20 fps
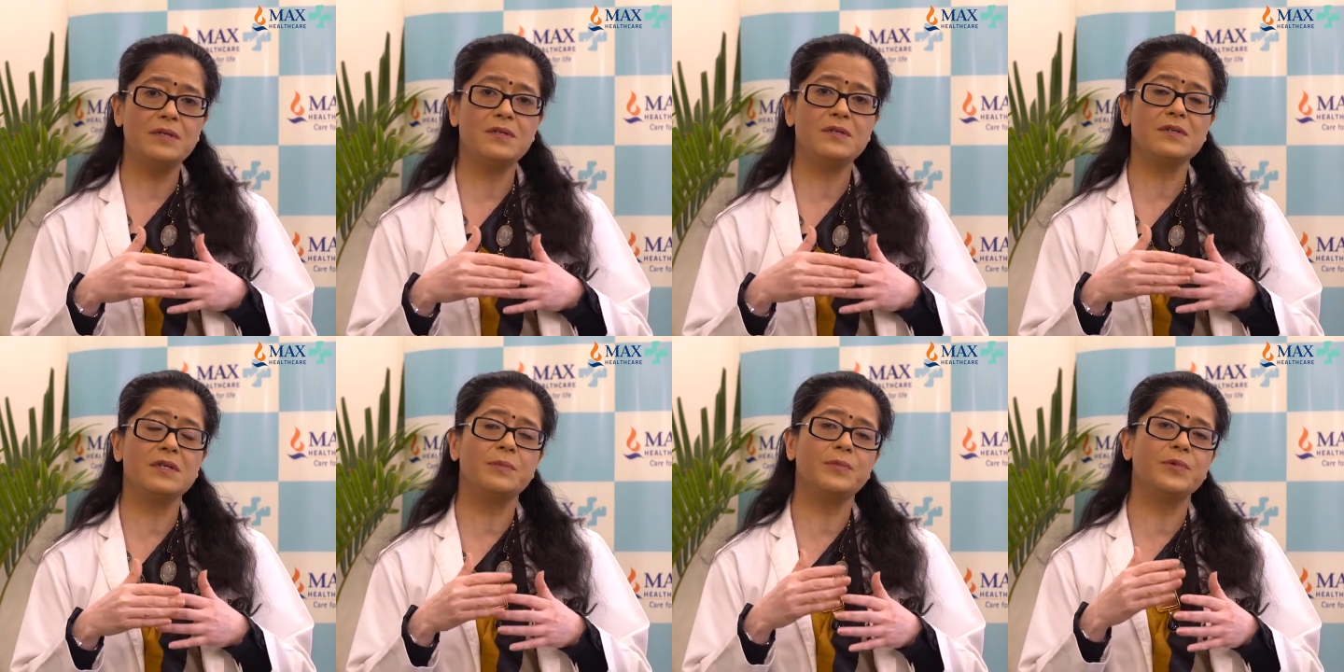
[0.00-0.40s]

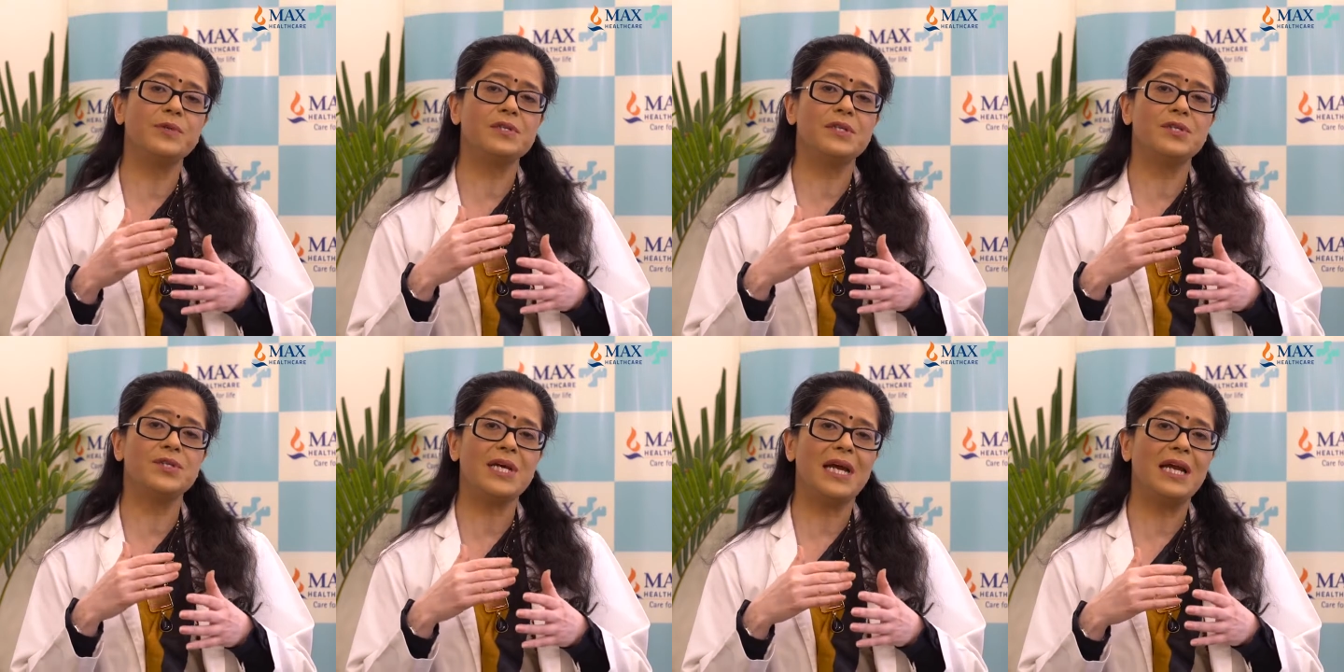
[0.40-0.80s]
So
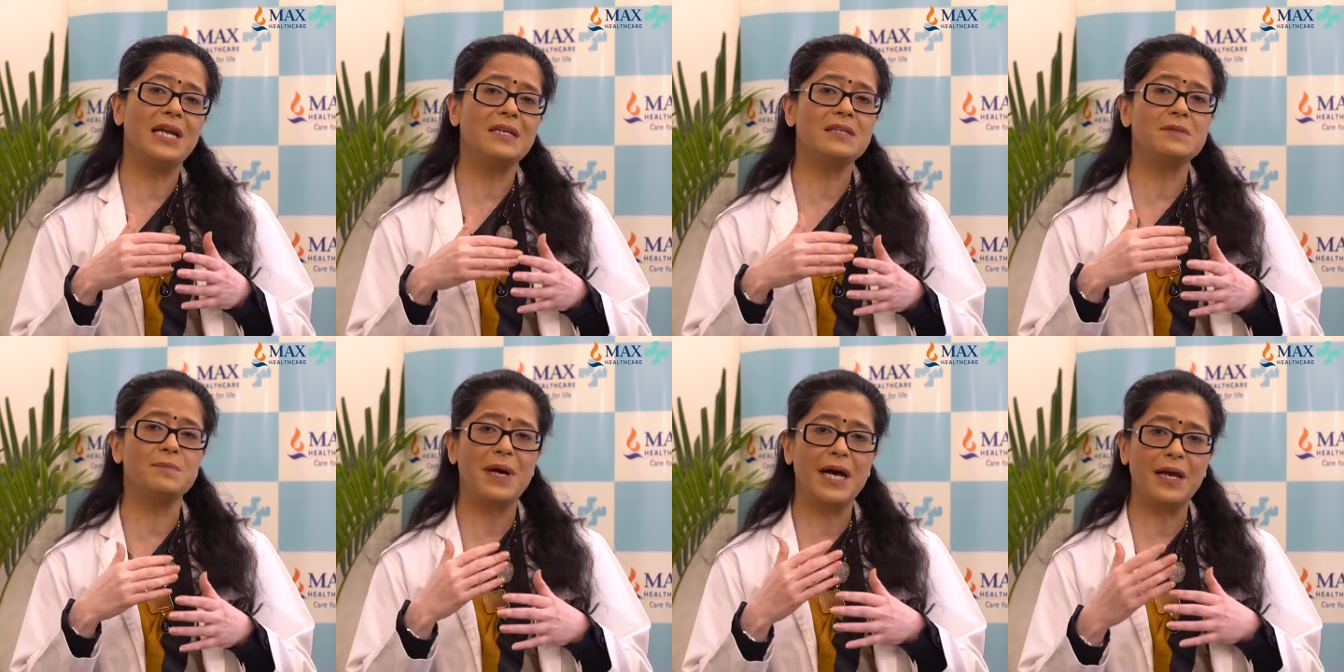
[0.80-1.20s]
suppose a
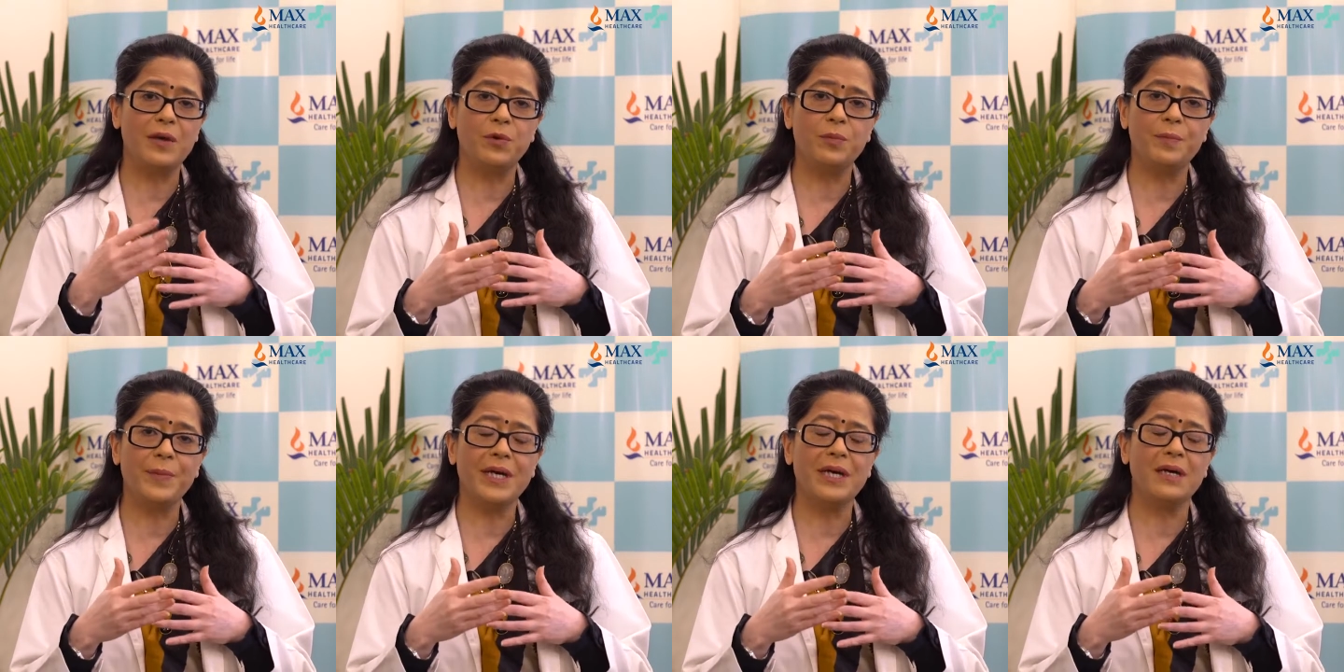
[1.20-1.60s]
child is
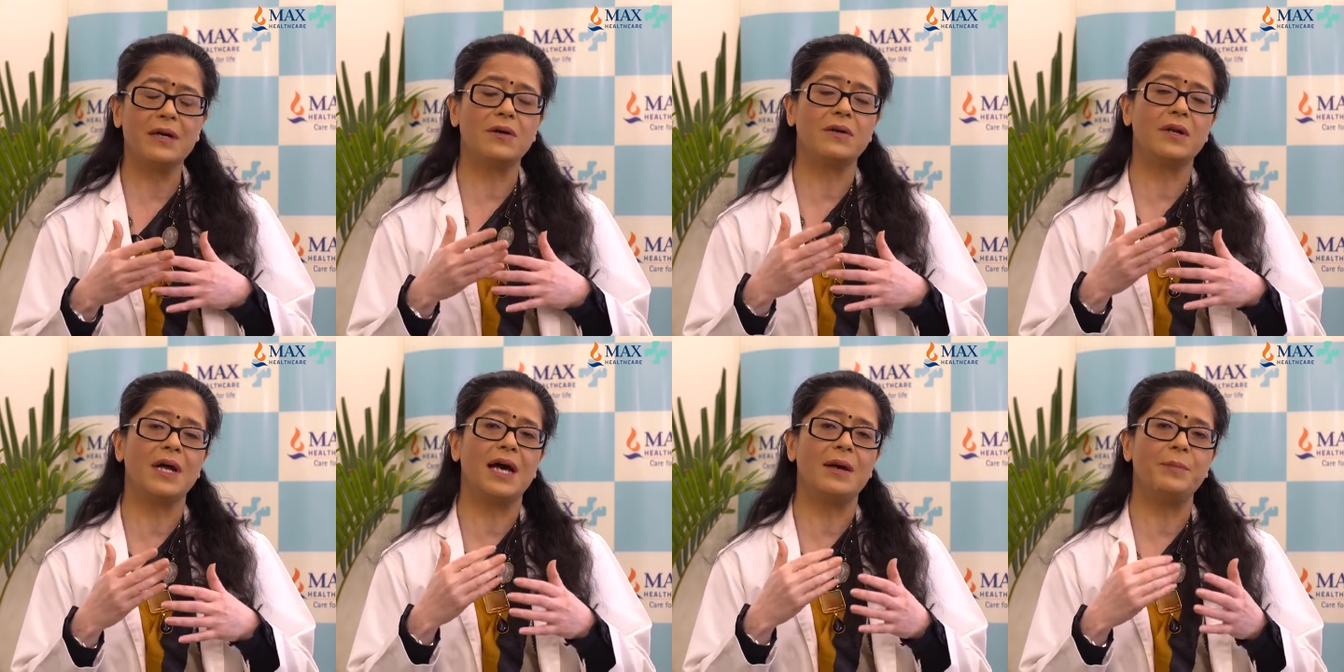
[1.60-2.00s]
myopia
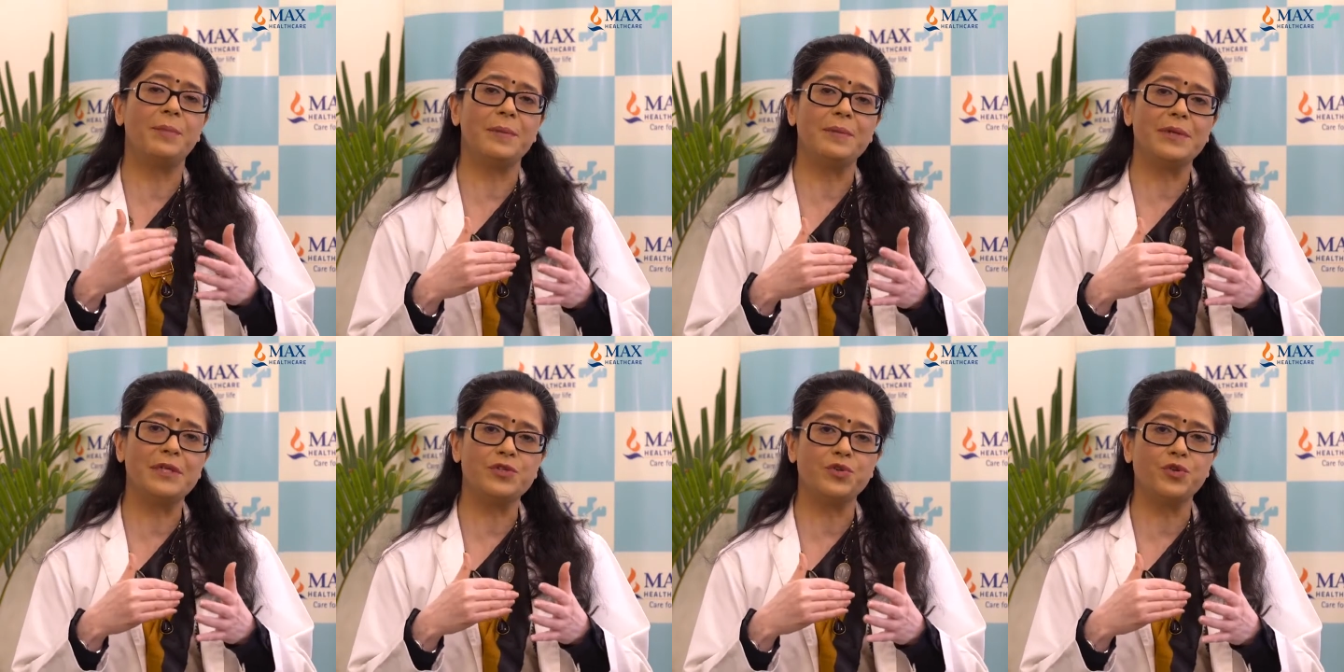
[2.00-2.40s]
or
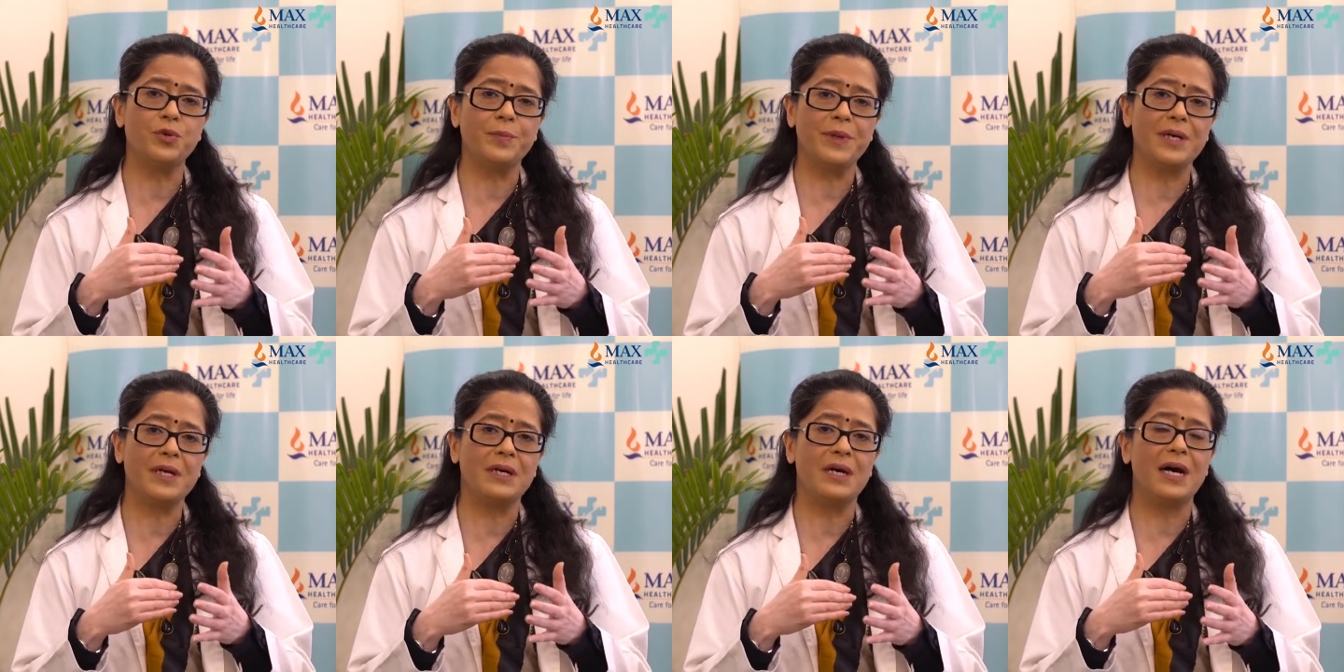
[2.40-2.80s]

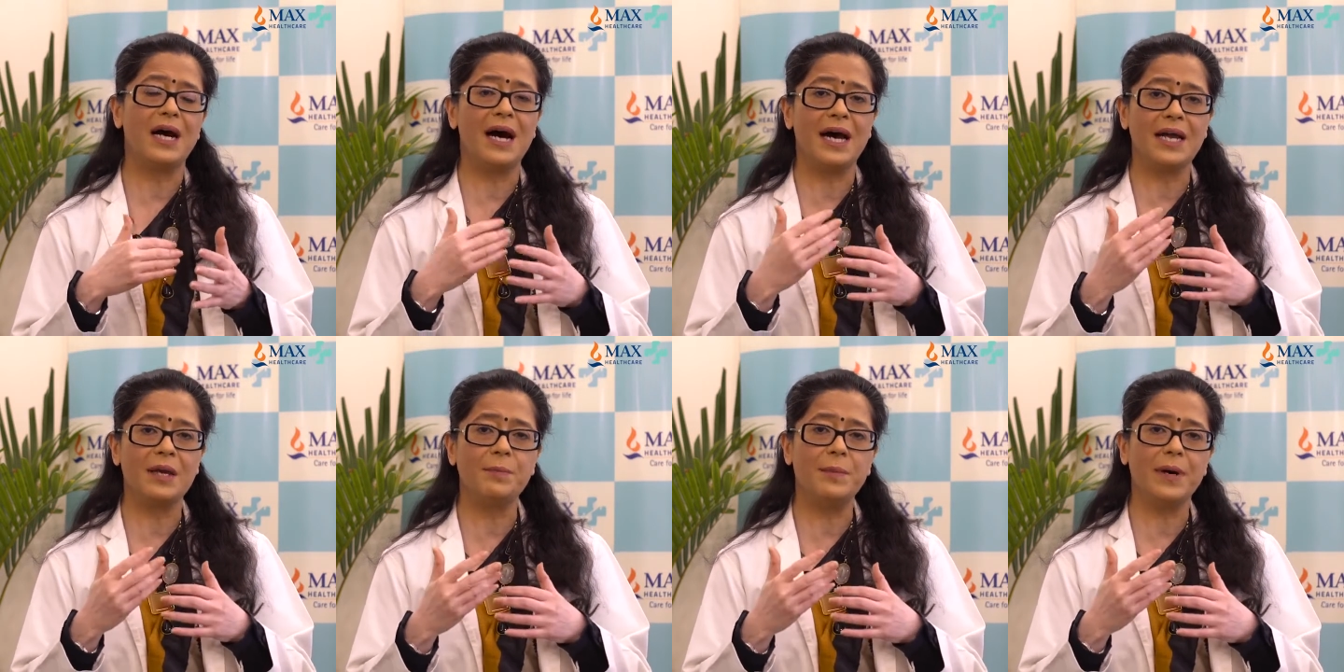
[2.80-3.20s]
hypermetropia, a
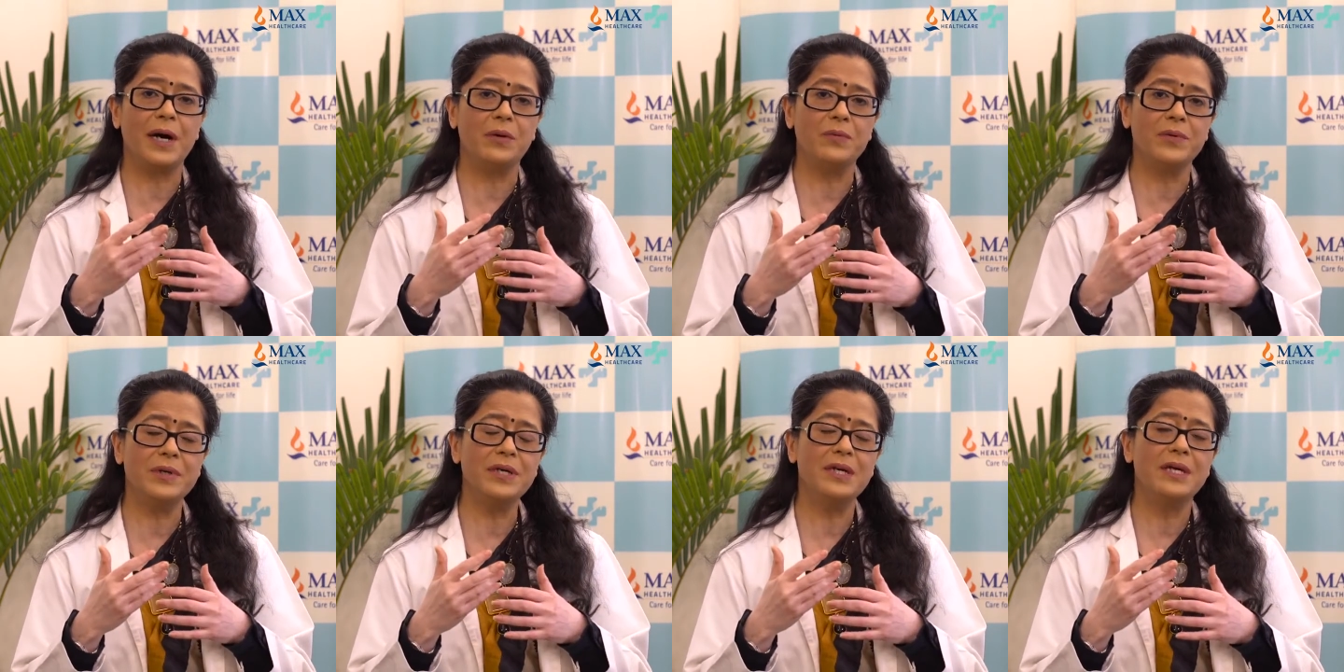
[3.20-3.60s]
high
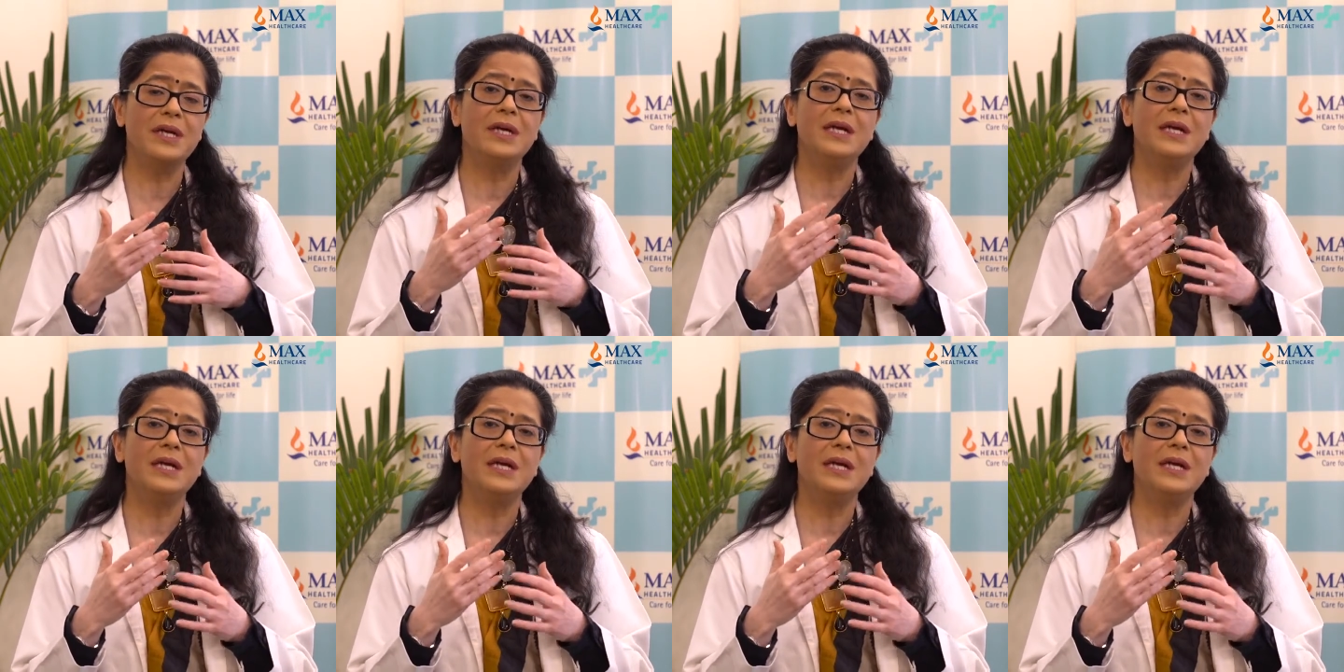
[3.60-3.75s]
power,